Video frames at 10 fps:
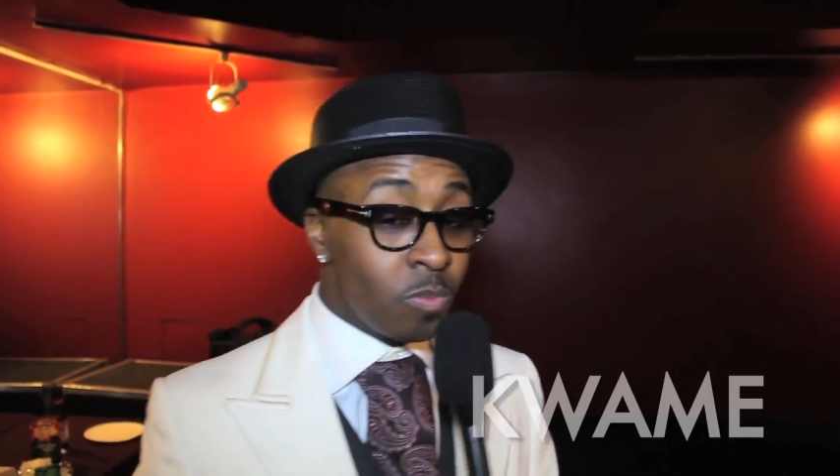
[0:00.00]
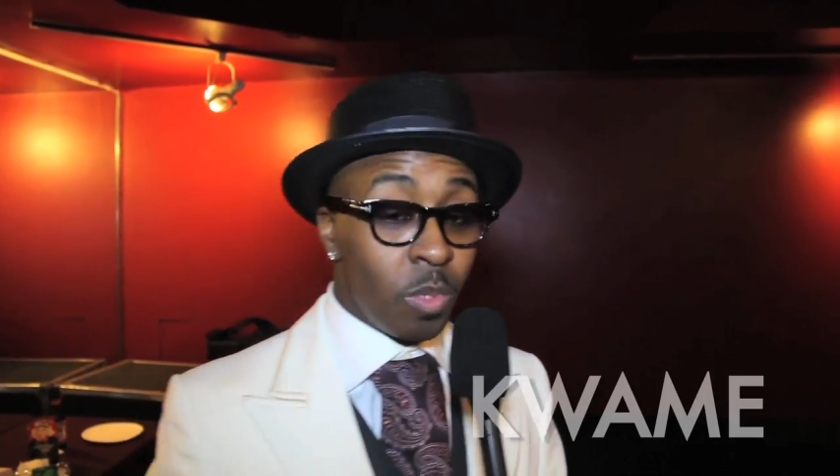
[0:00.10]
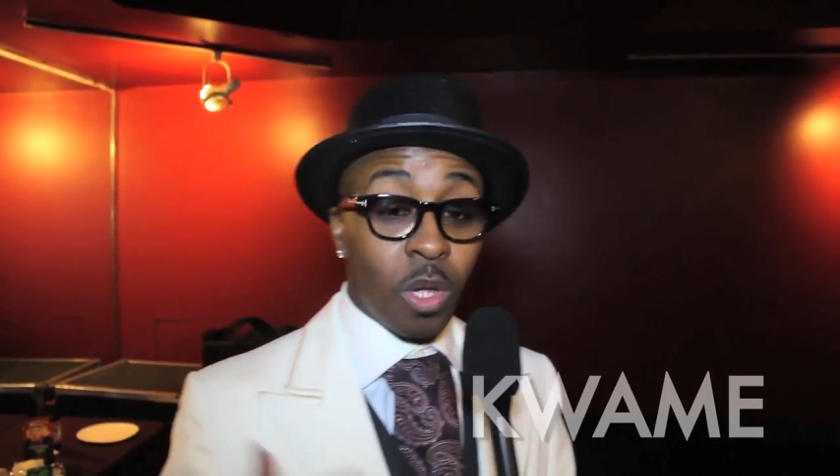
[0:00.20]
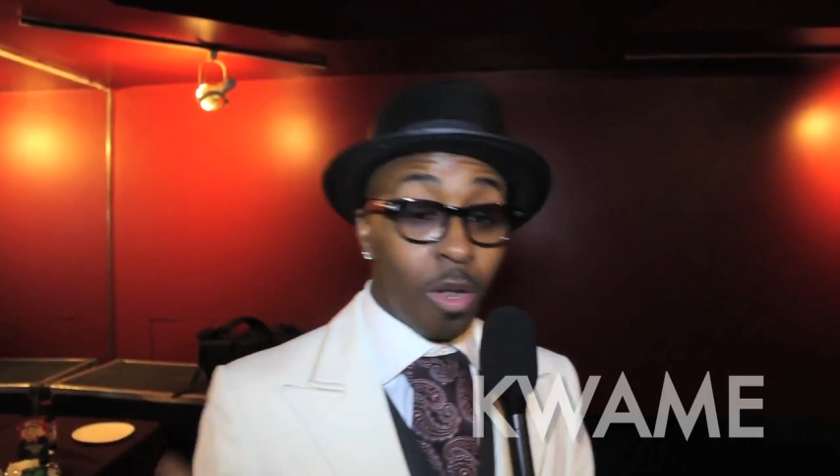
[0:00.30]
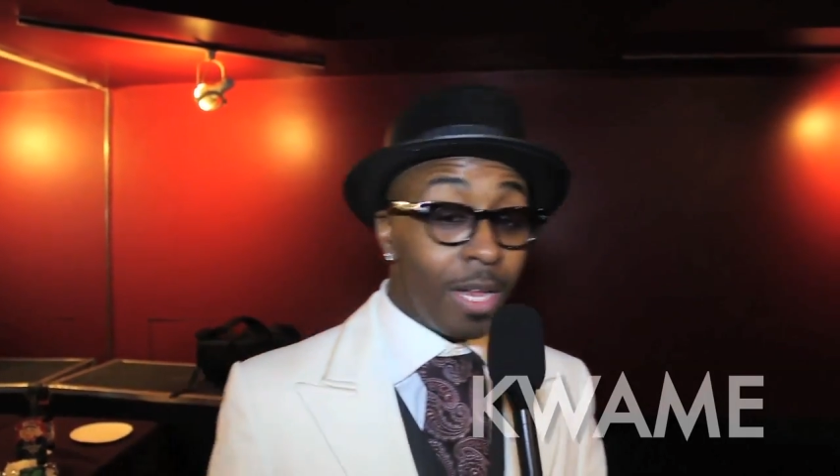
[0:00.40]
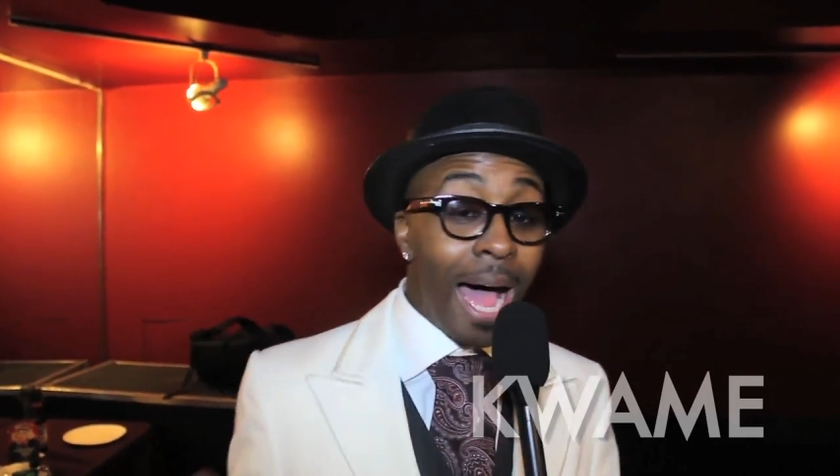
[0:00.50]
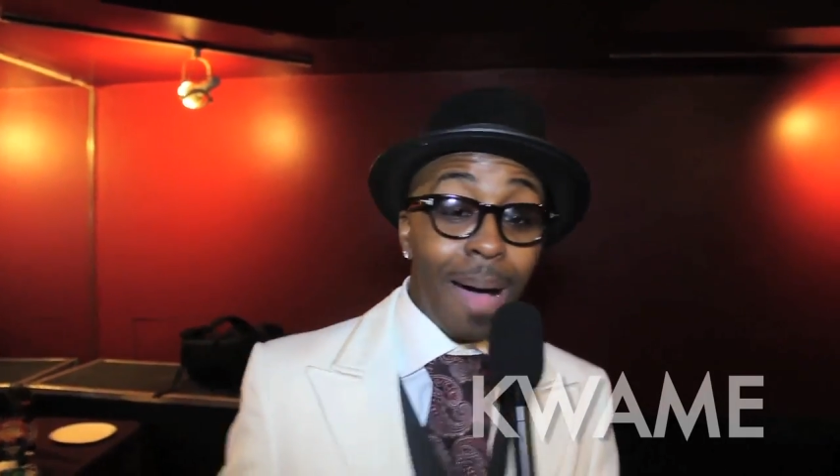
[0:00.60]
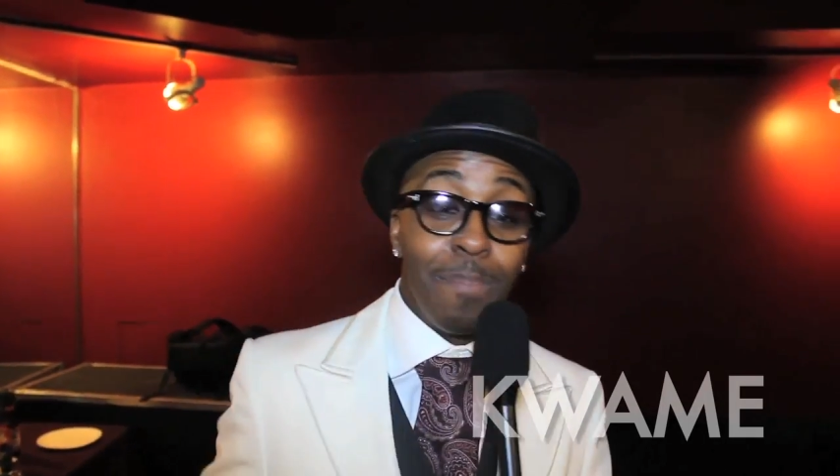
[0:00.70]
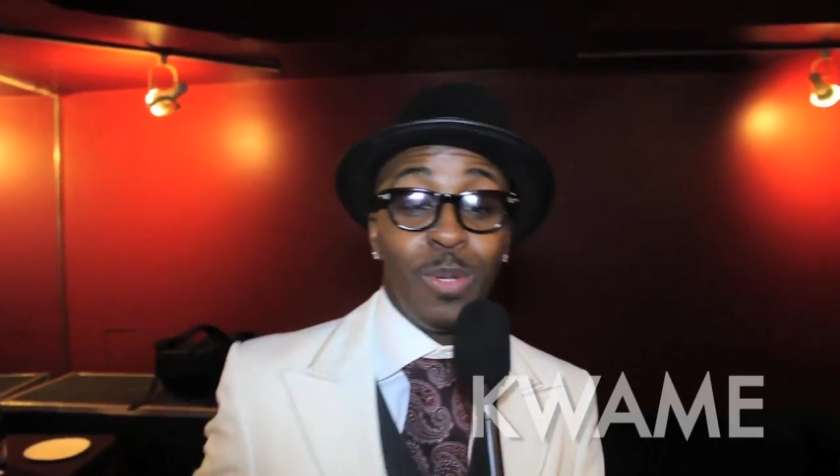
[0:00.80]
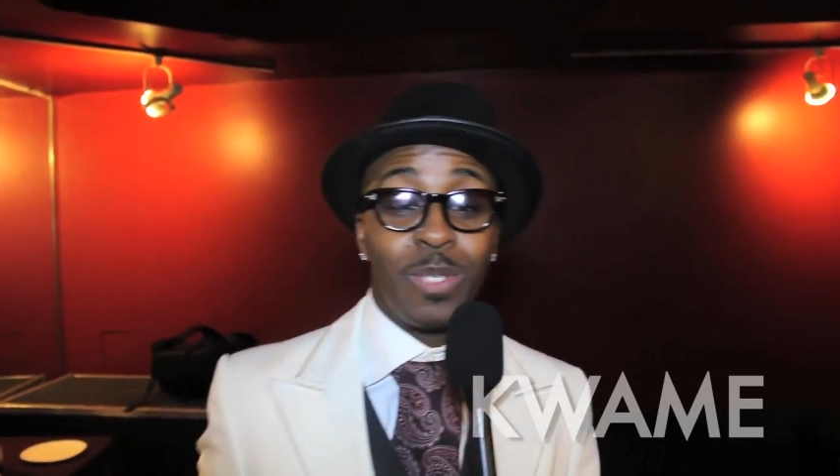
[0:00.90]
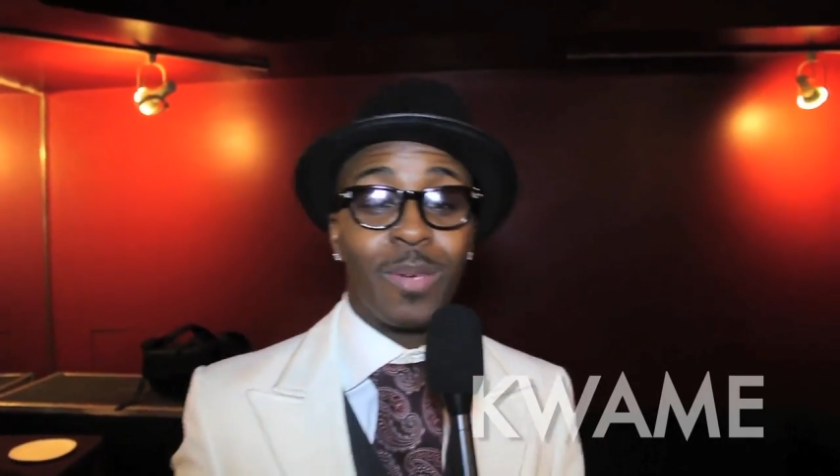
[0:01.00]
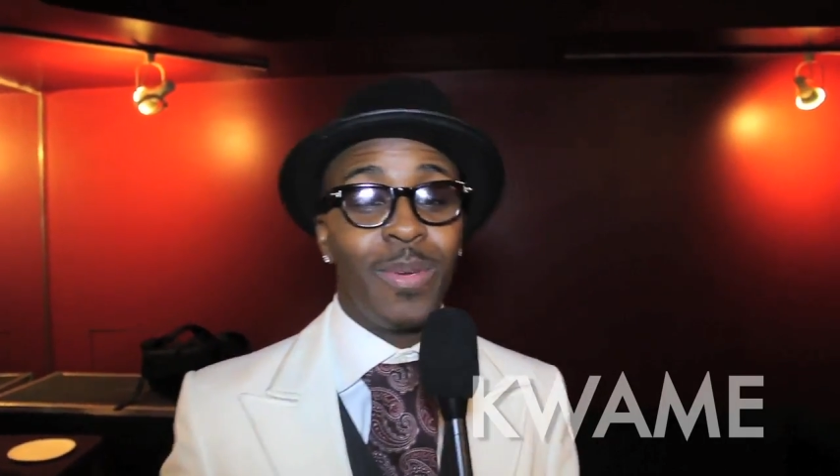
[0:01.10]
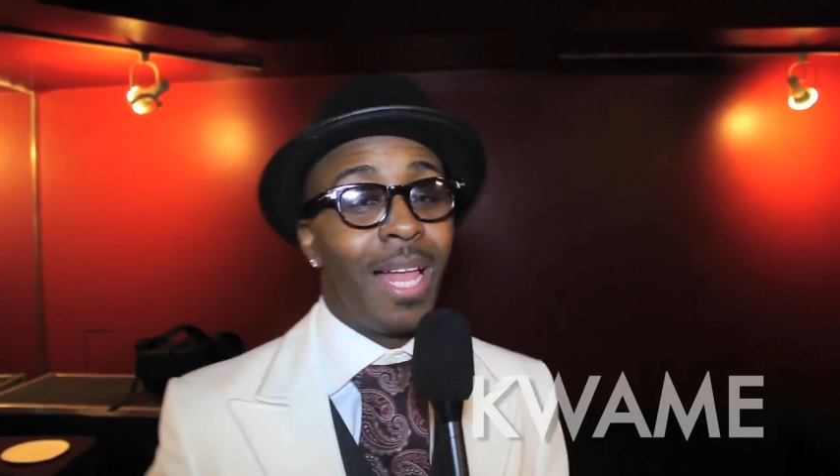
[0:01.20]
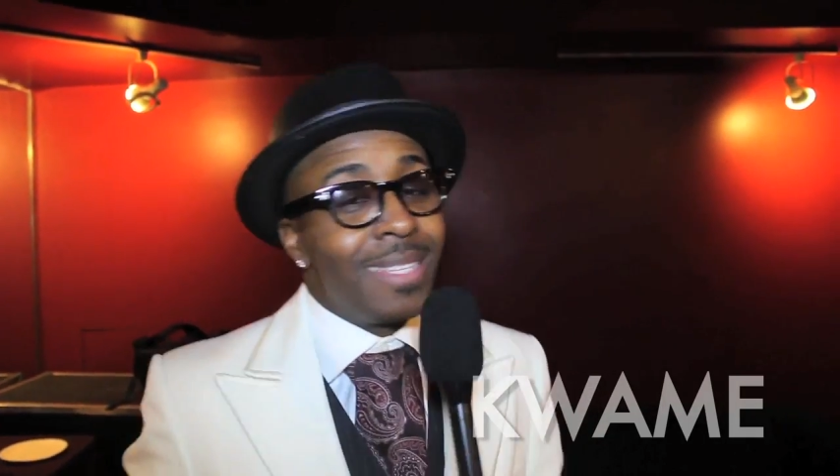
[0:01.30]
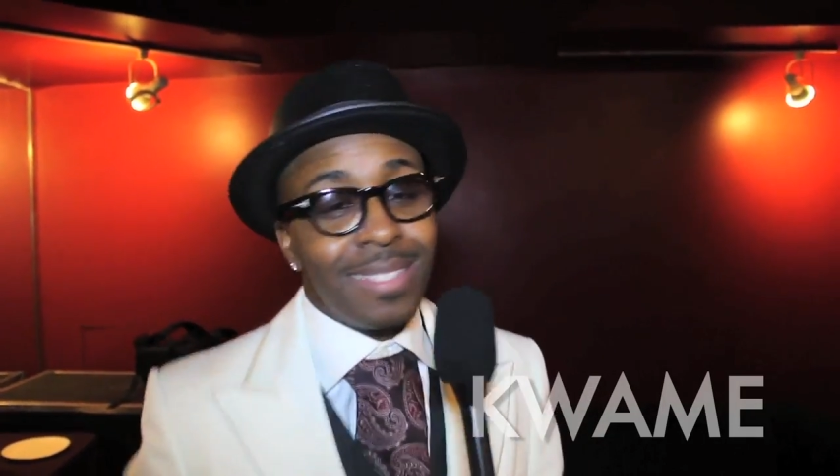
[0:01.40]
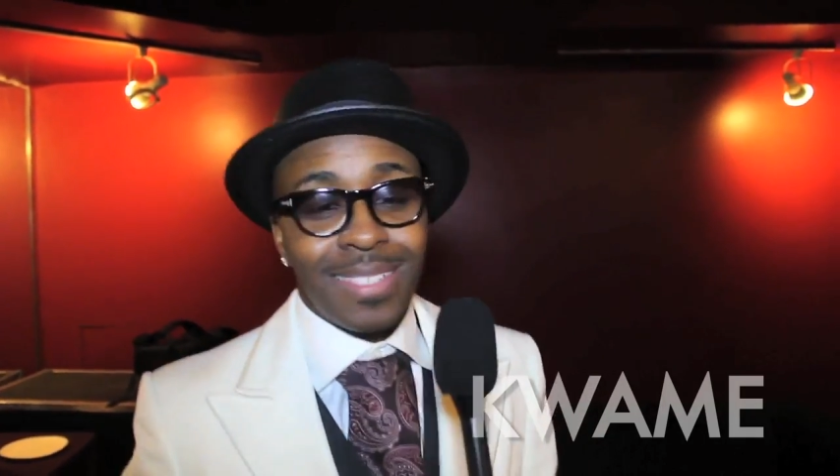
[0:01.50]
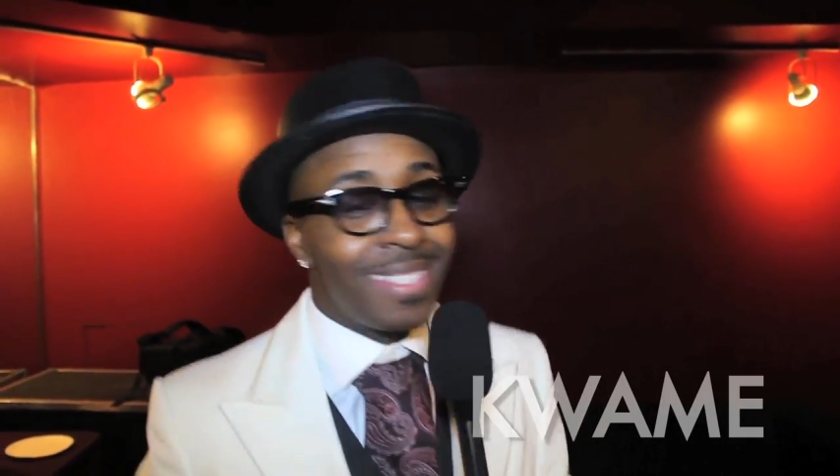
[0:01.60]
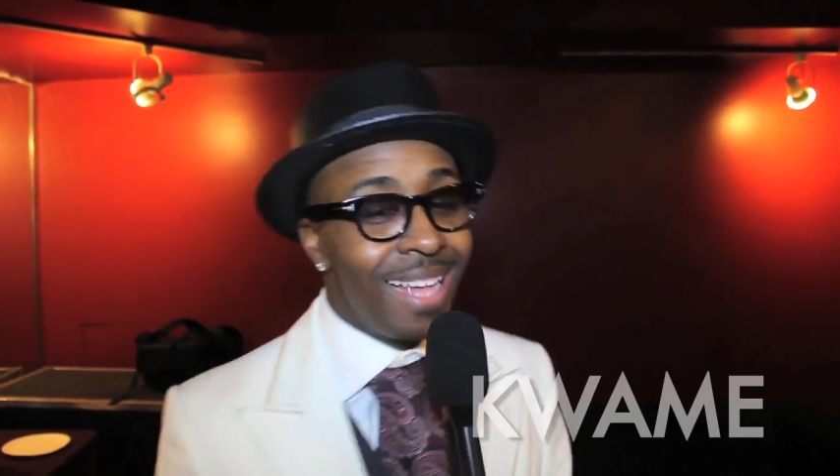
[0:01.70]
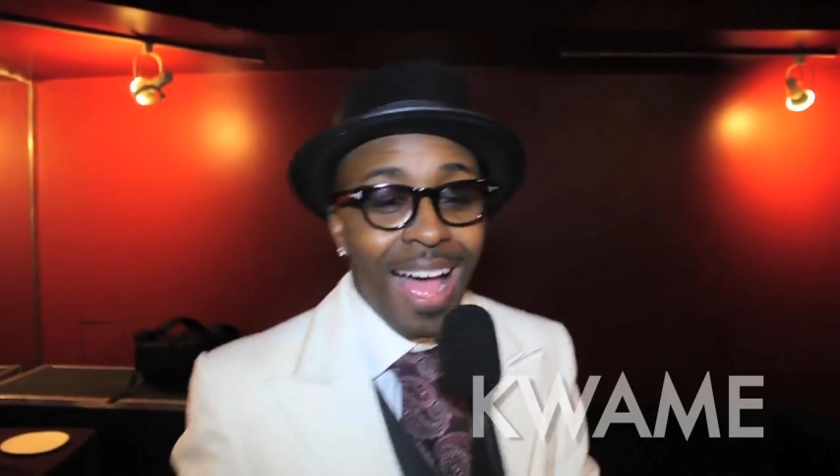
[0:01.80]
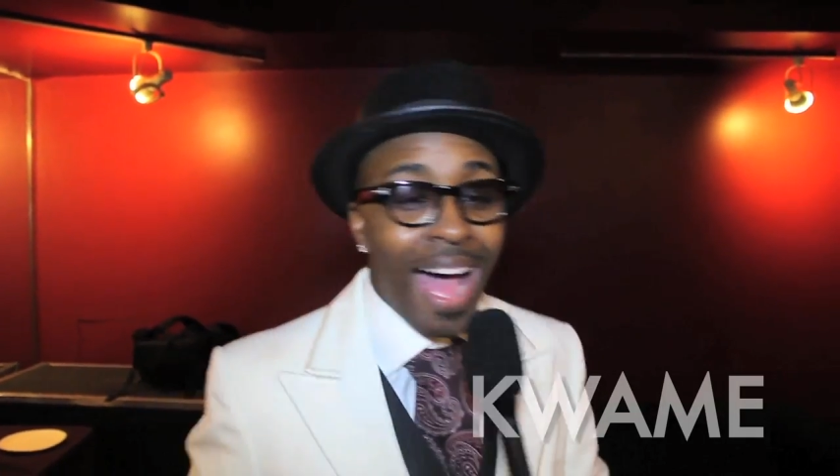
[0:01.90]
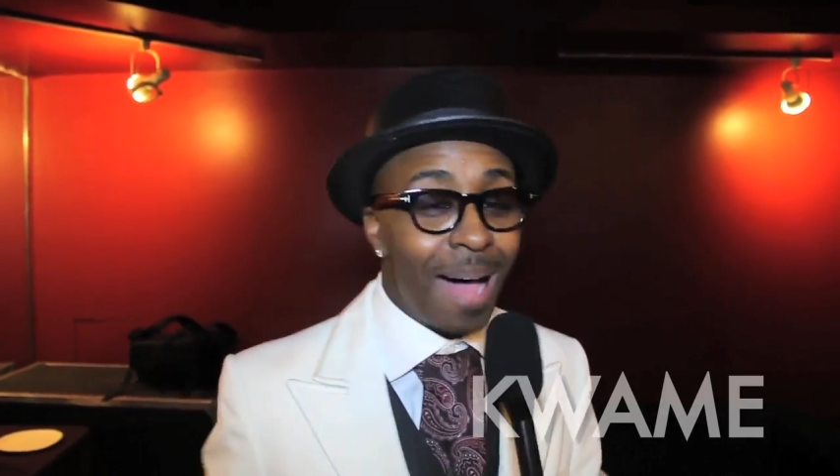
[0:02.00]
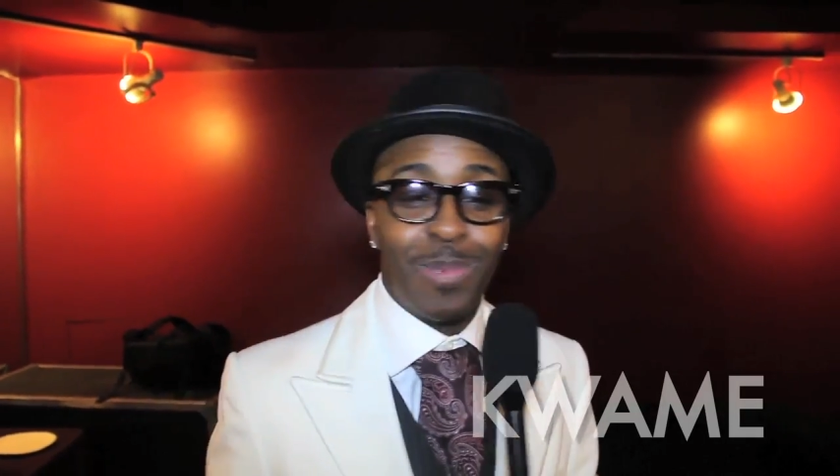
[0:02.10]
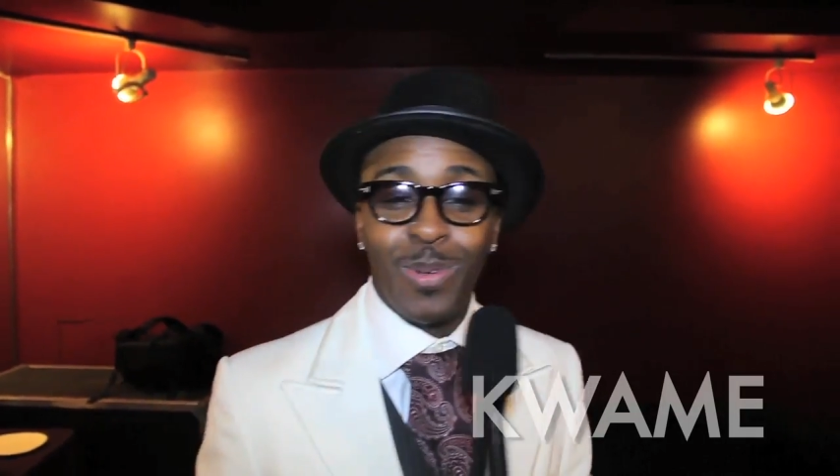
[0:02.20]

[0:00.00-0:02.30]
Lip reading: We call it hop music. We like to just hop